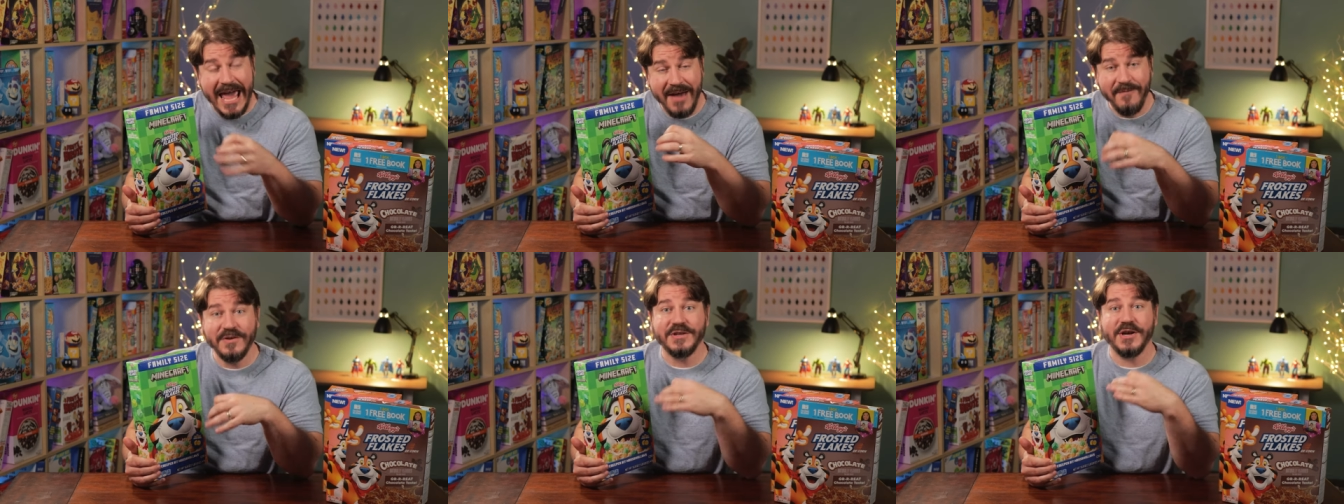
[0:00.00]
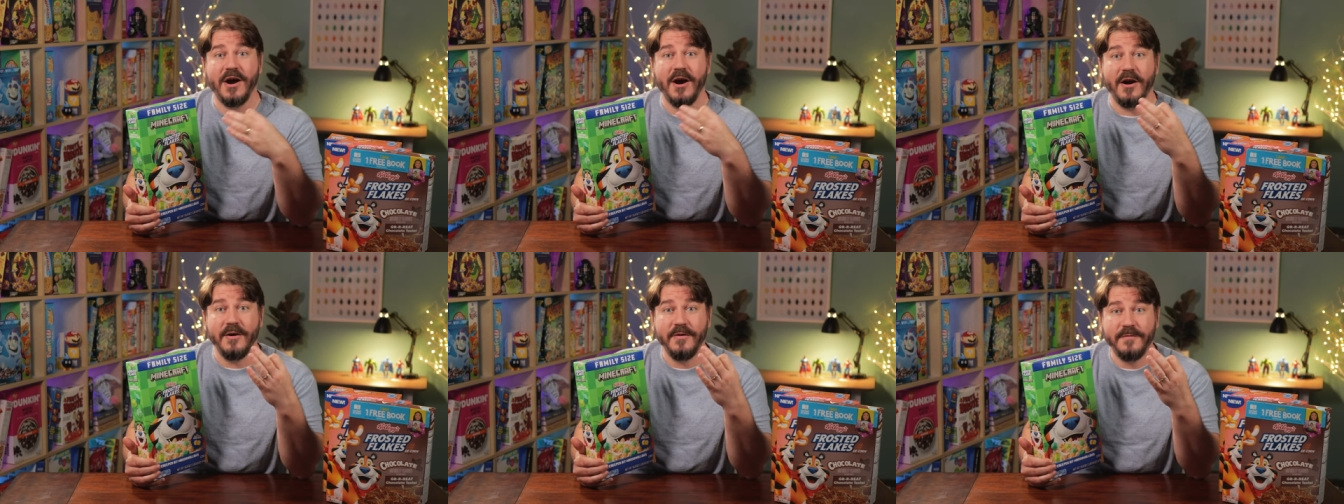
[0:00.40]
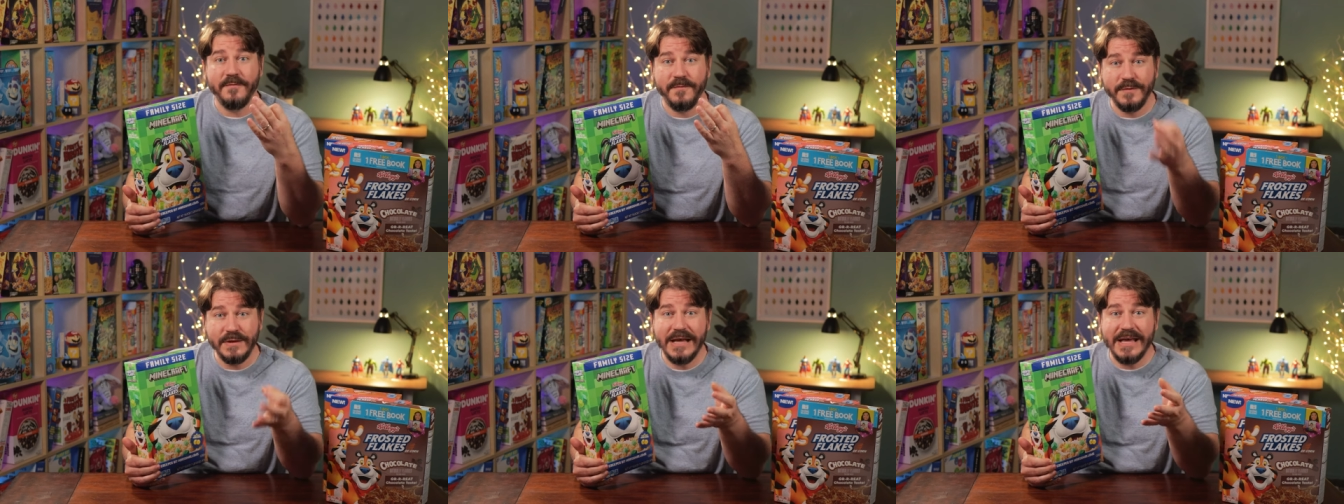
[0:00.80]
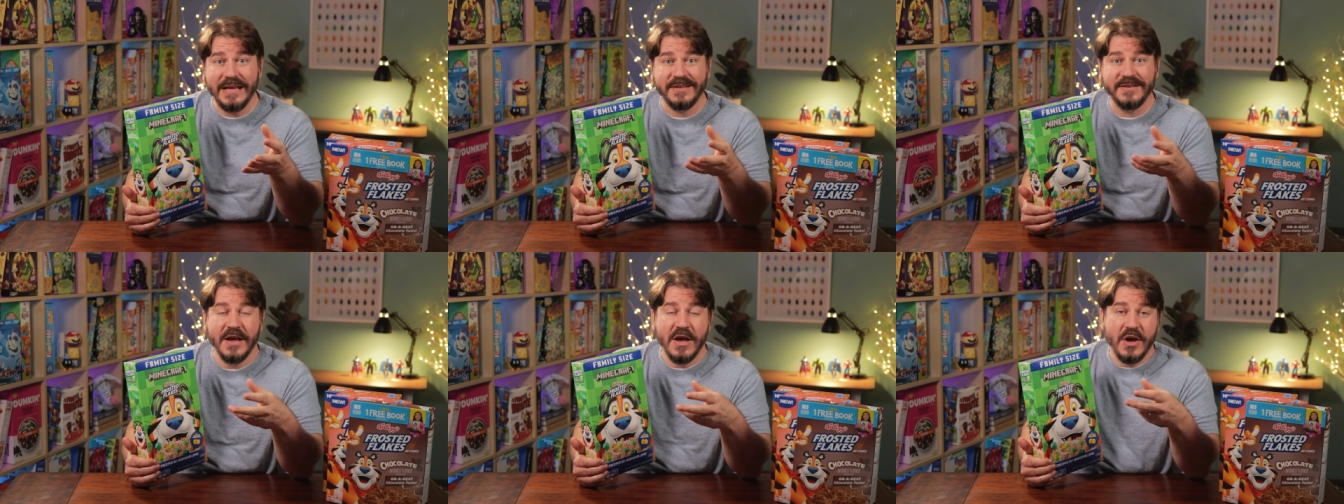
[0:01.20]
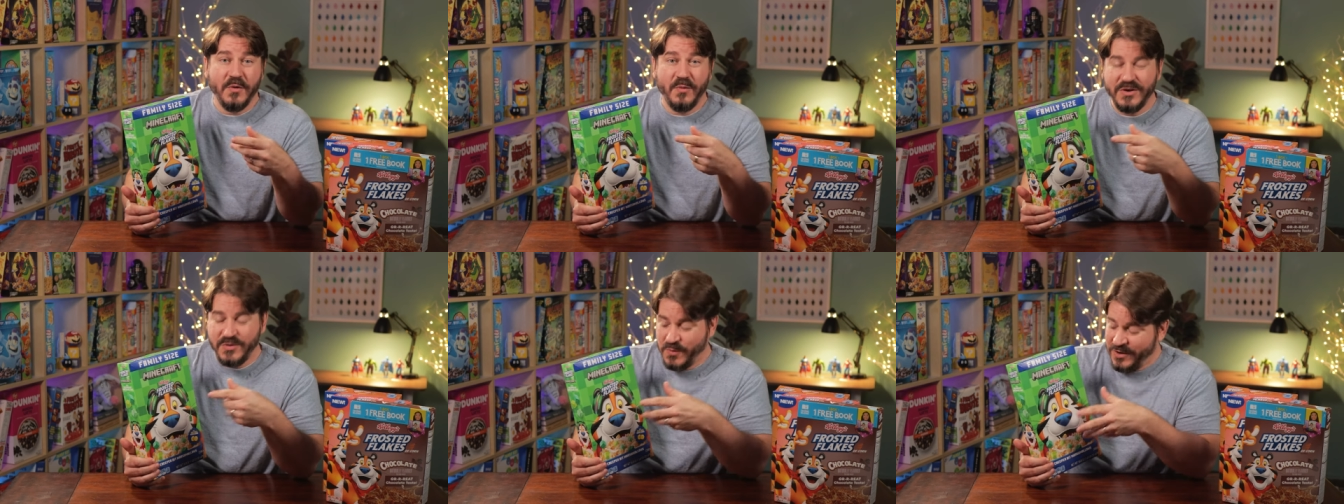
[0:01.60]
Avatar Flakes,
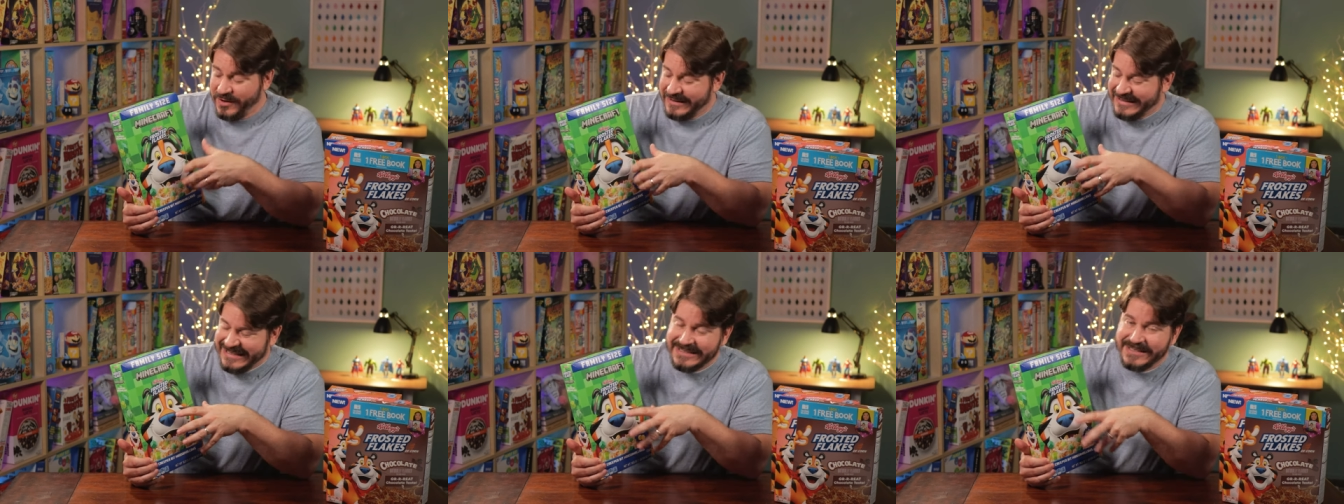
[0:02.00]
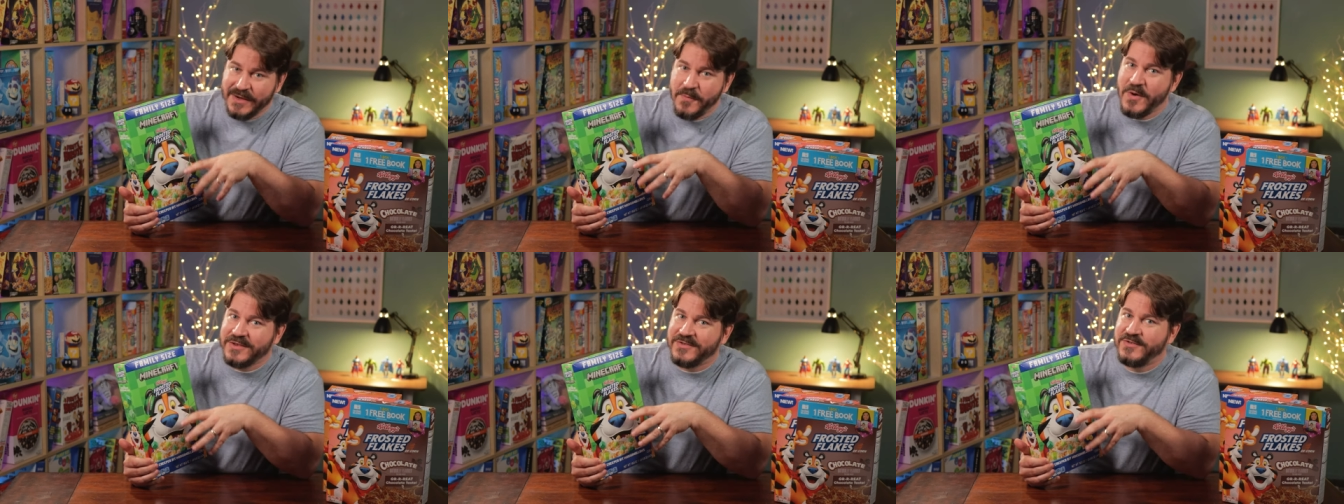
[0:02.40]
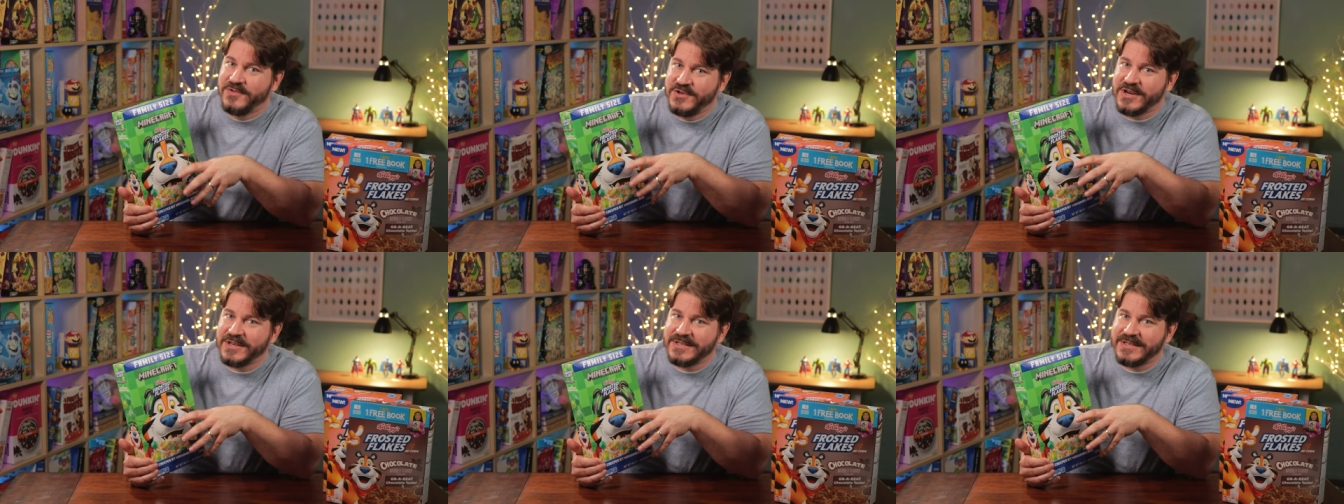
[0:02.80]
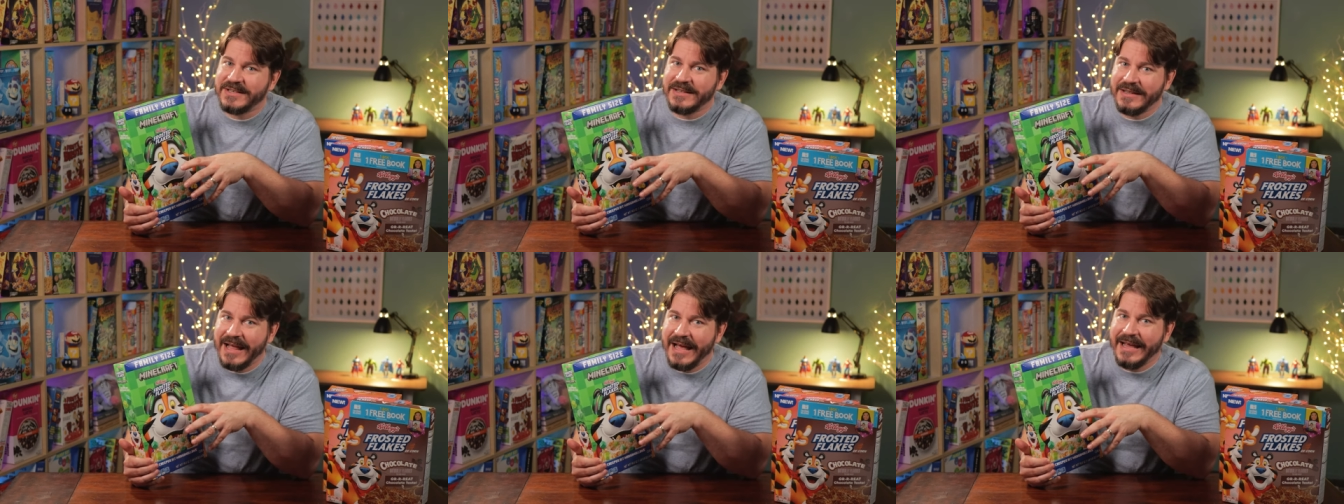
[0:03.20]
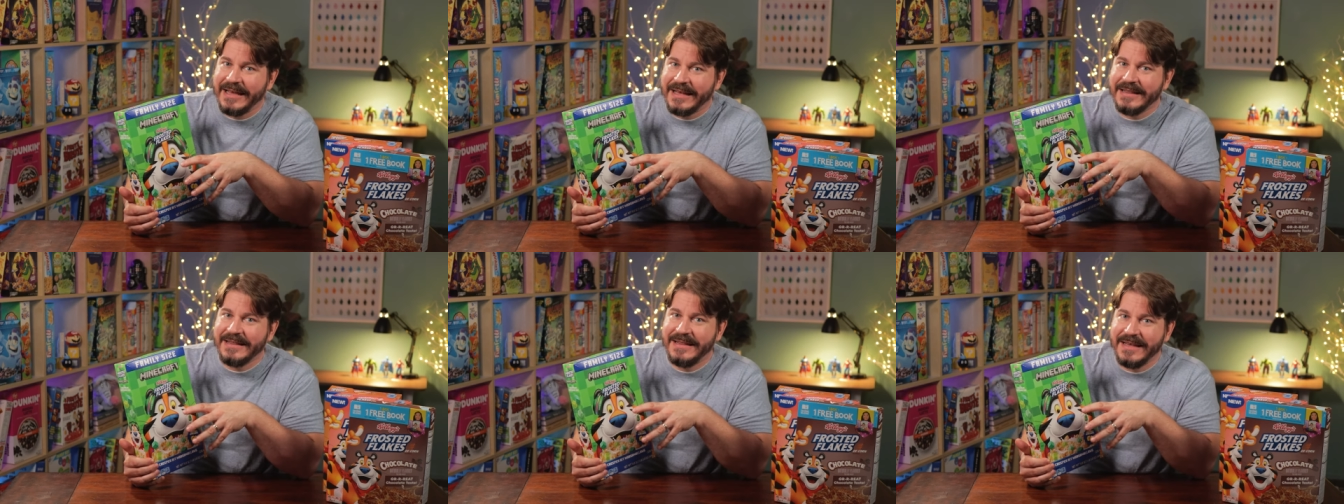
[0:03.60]
which were in some ways just
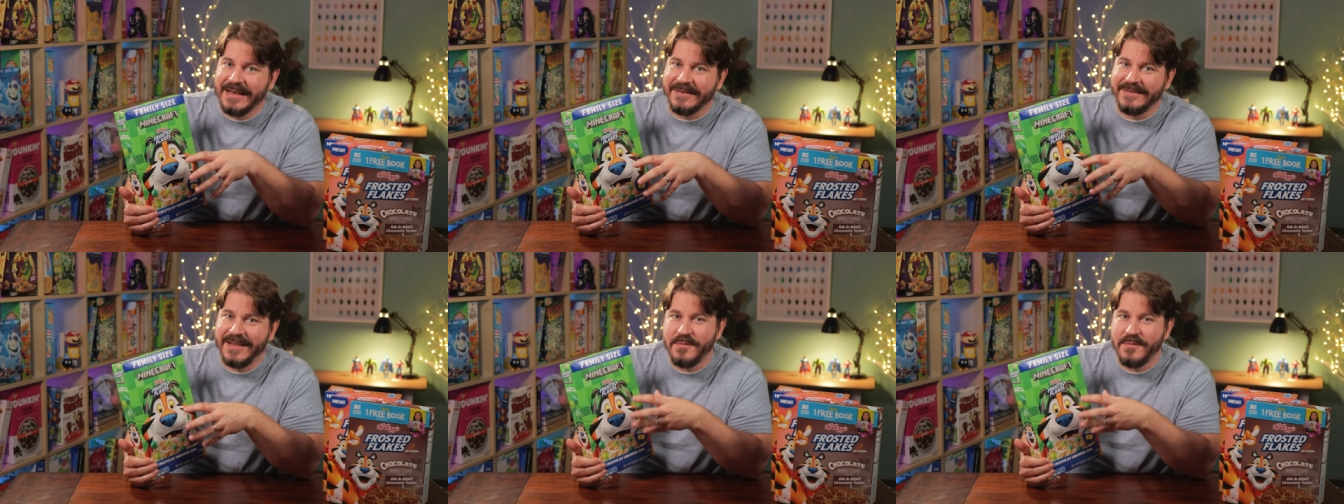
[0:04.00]
like this.